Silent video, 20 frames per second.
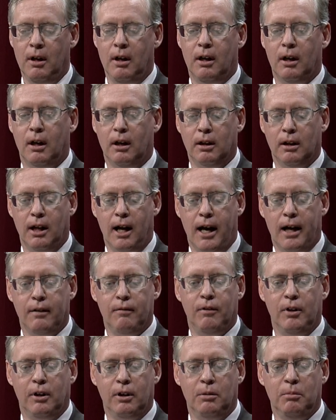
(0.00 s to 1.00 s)
a lot
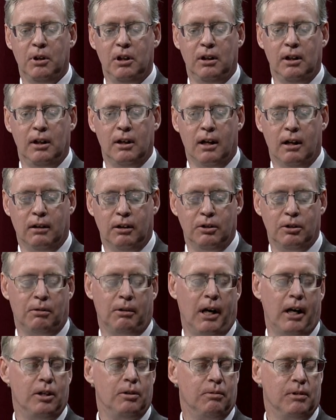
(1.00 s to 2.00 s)
of the community college
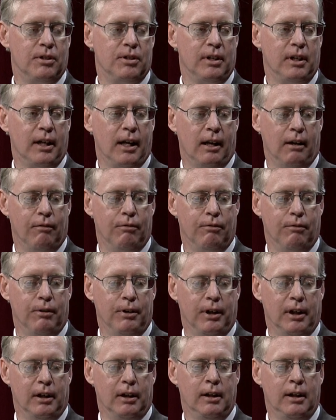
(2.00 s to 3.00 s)
graduates in
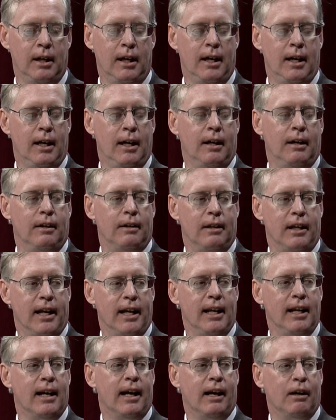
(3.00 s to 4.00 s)
California,
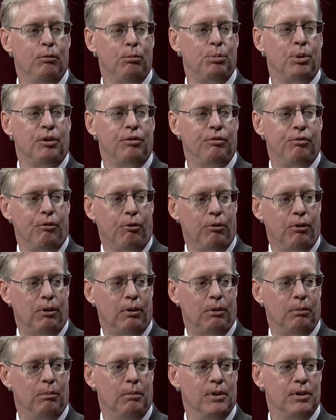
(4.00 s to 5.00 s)
they
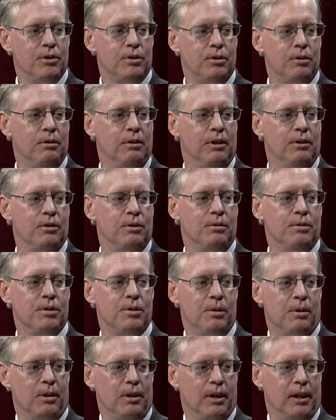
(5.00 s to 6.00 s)
outperform students who
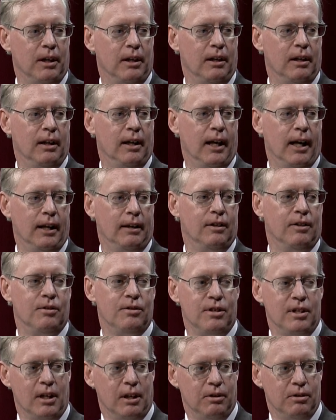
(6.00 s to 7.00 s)
started at the
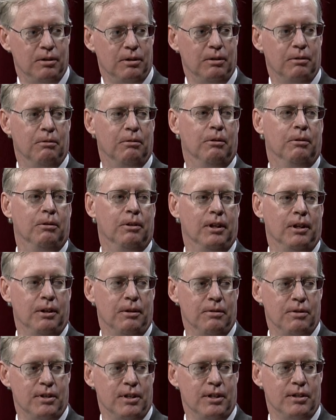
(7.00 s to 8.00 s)
CSU or the
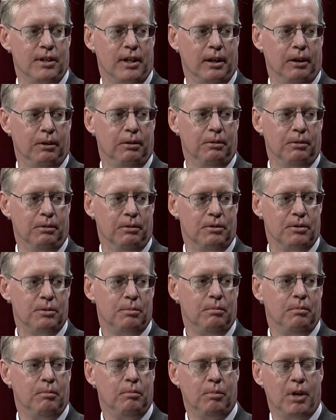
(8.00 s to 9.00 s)
UC Santa Cruz
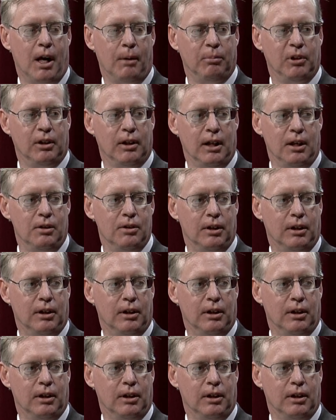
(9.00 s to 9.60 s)
population.